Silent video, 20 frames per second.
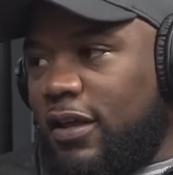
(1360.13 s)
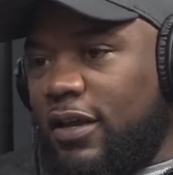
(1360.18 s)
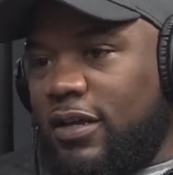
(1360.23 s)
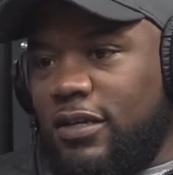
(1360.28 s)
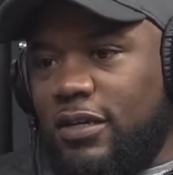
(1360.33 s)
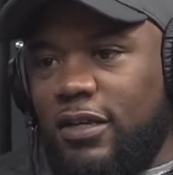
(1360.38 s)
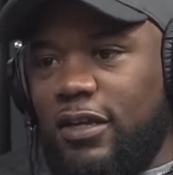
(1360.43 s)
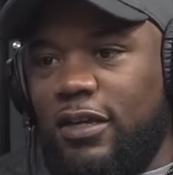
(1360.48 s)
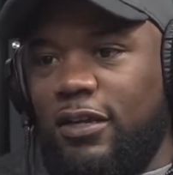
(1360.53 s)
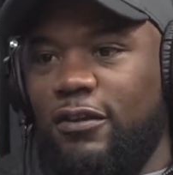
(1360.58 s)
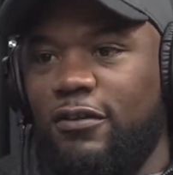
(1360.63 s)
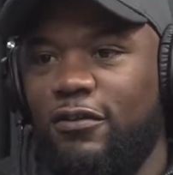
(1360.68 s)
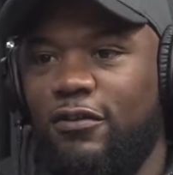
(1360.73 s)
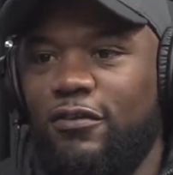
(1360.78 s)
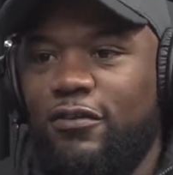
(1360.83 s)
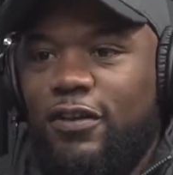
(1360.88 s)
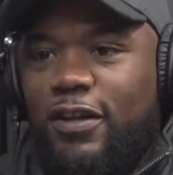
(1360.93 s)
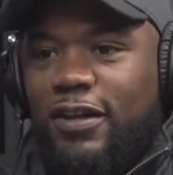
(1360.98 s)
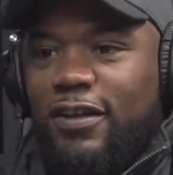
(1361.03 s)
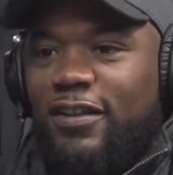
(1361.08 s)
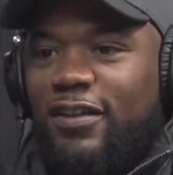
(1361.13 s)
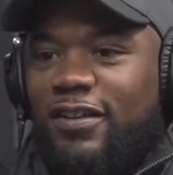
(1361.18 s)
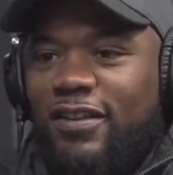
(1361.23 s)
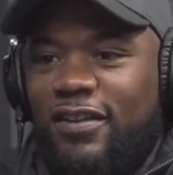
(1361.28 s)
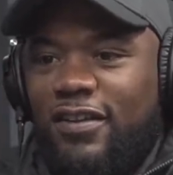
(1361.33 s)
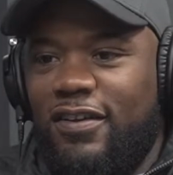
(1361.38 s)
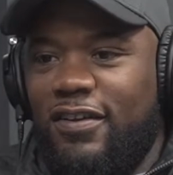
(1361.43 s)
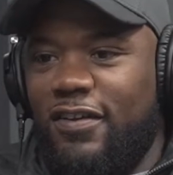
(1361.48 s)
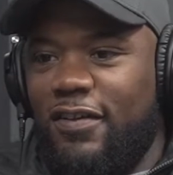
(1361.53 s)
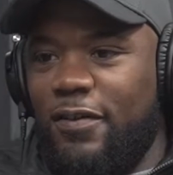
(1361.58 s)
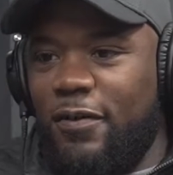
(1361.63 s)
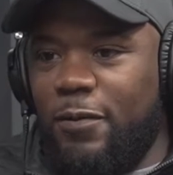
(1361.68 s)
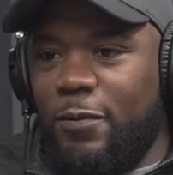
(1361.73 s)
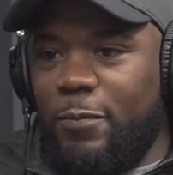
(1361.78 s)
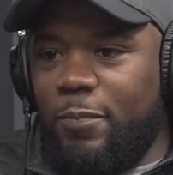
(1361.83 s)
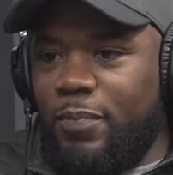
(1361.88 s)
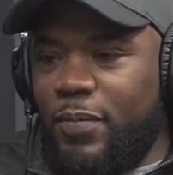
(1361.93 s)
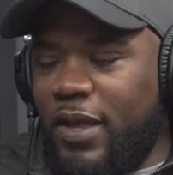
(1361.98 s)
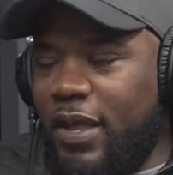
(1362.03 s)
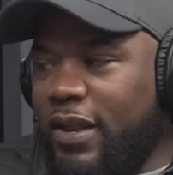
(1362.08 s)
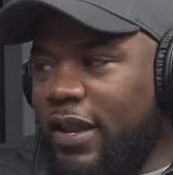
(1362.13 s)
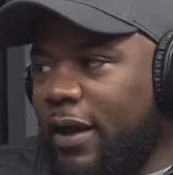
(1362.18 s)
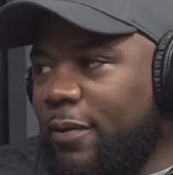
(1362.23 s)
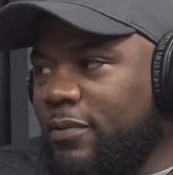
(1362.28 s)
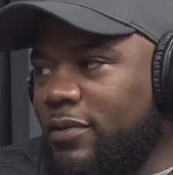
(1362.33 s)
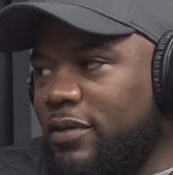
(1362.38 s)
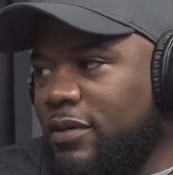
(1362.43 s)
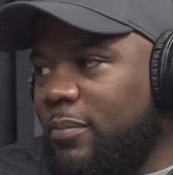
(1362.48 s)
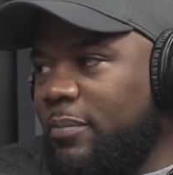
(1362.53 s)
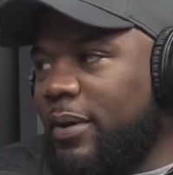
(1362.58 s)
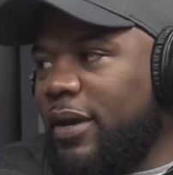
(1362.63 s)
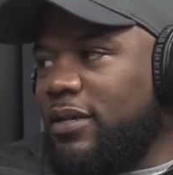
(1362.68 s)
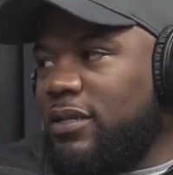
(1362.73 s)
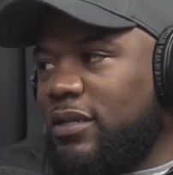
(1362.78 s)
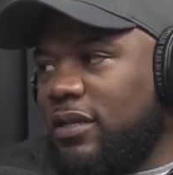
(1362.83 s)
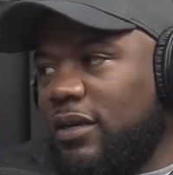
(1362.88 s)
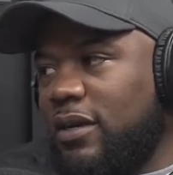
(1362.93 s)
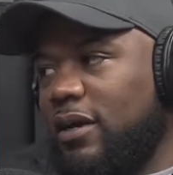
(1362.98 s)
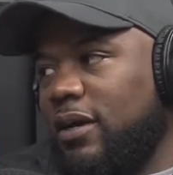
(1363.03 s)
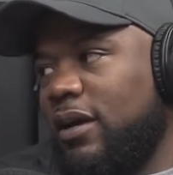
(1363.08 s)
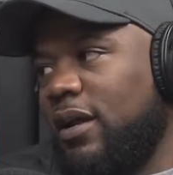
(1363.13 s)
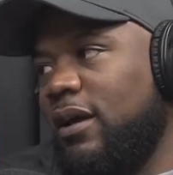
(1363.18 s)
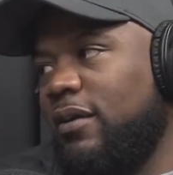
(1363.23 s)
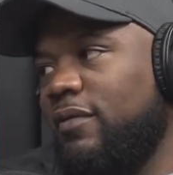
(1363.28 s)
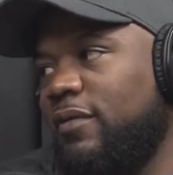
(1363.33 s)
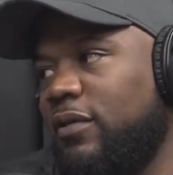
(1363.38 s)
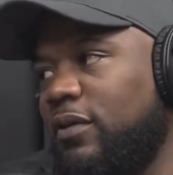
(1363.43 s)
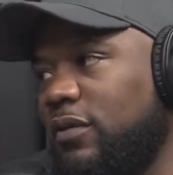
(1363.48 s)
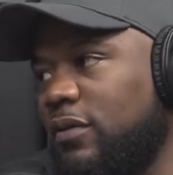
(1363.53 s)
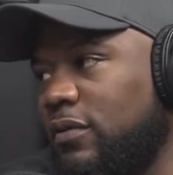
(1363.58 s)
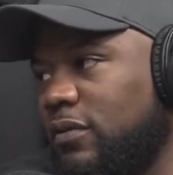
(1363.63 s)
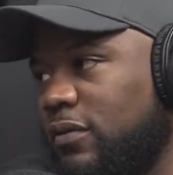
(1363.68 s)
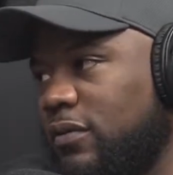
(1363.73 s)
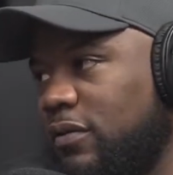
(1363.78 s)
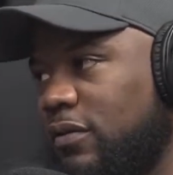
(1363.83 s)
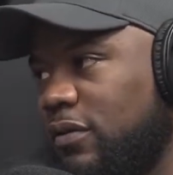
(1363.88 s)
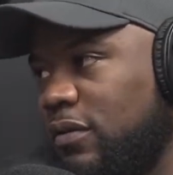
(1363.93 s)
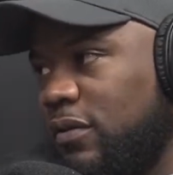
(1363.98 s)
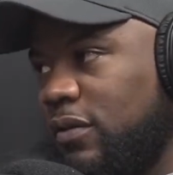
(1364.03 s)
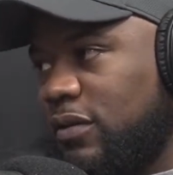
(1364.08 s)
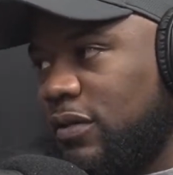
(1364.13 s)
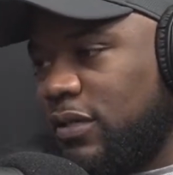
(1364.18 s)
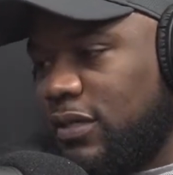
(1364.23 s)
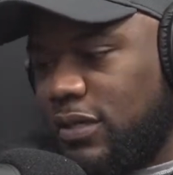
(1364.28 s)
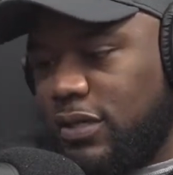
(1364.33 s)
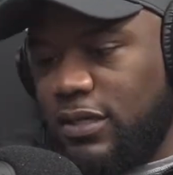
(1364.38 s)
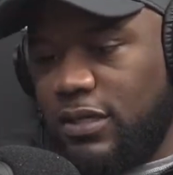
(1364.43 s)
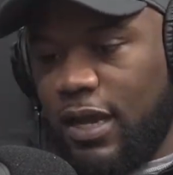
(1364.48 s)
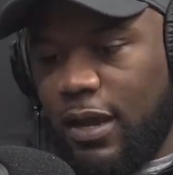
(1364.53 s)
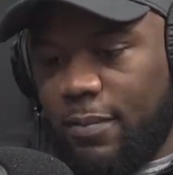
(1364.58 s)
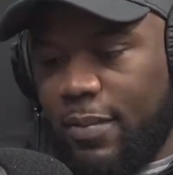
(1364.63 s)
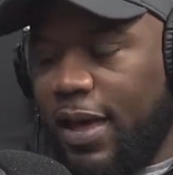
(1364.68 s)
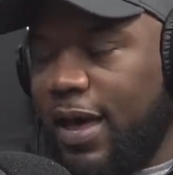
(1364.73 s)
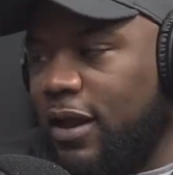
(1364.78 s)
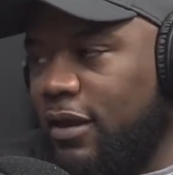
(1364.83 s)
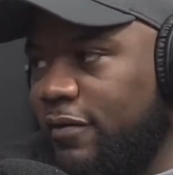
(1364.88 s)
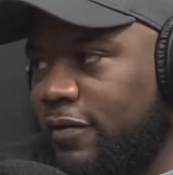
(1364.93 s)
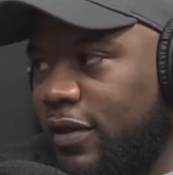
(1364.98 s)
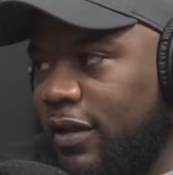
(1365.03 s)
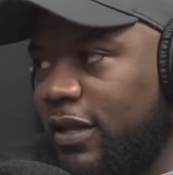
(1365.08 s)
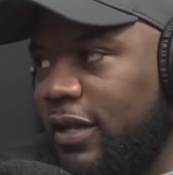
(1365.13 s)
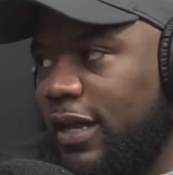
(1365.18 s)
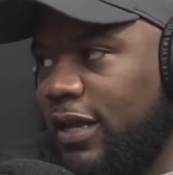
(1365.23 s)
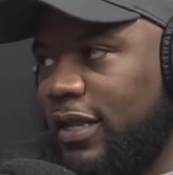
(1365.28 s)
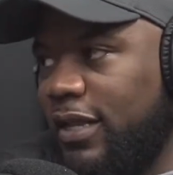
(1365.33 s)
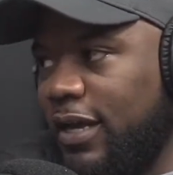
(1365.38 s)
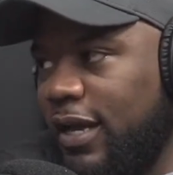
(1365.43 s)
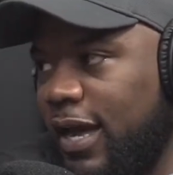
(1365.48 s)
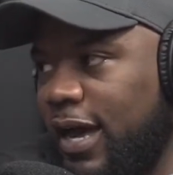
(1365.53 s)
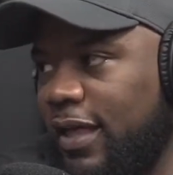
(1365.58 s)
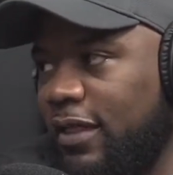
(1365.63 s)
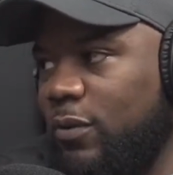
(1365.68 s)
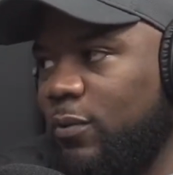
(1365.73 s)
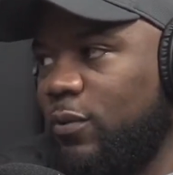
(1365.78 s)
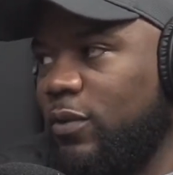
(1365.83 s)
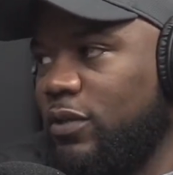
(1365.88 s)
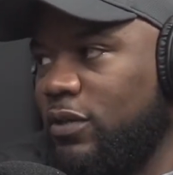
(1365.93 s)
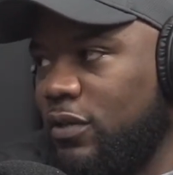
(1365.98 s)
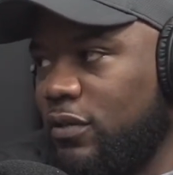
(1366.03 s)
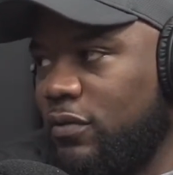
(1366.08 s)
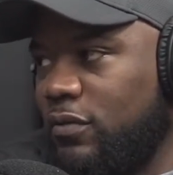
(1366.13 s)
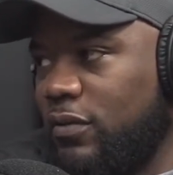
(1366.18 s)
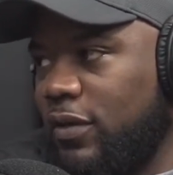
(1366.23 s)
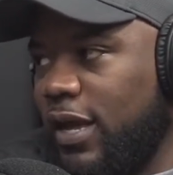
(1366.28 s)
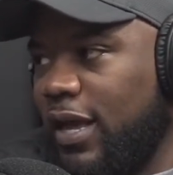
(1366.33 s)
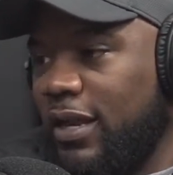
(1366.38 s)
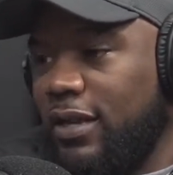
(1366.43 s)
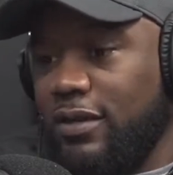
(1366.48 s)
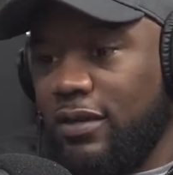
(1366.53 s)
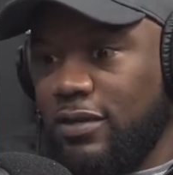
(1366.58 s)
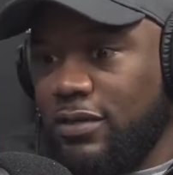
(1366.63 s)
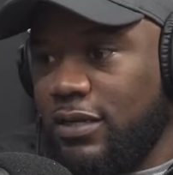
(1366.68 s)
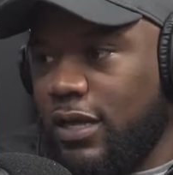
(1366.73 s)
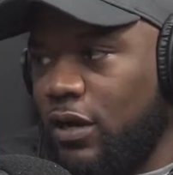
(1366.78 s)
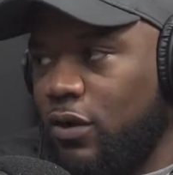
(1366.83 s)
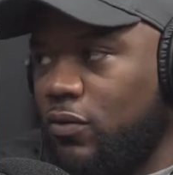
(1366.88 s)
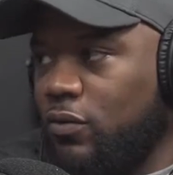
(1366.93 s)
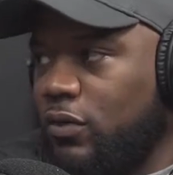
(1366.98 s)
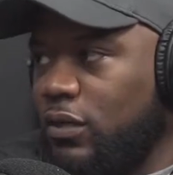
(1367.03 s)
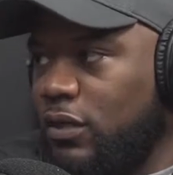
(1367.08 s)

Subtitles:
And I said, here, you do that. Yeah. And that was the best thing I could ever do, to step out of it and let the guy that wants to do that and does that